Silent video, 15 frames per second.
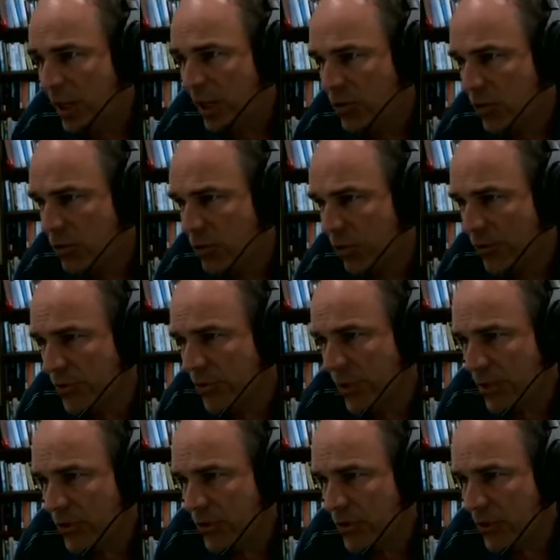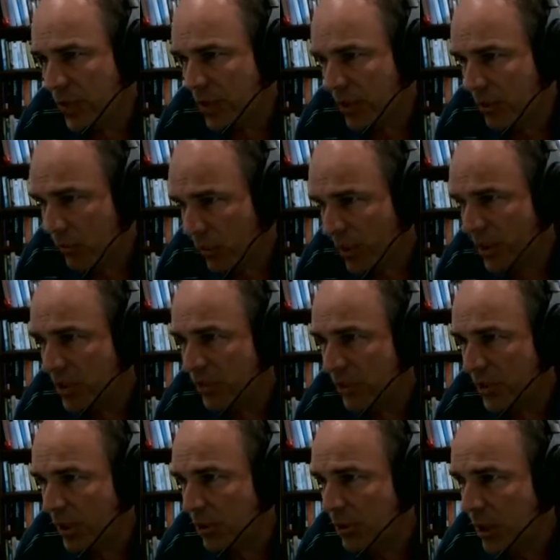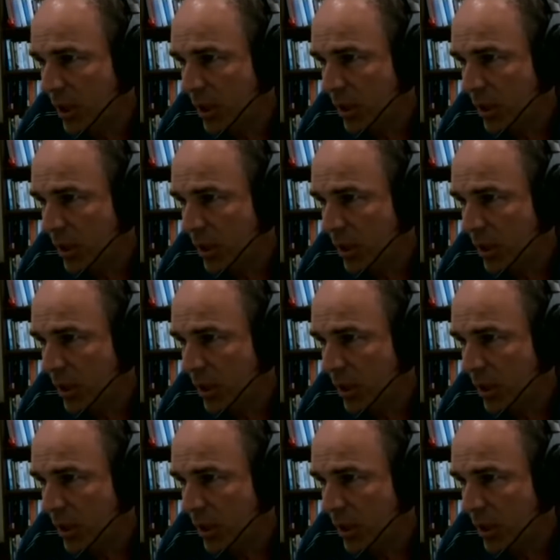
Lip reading: So John says, greetings, Fadhel.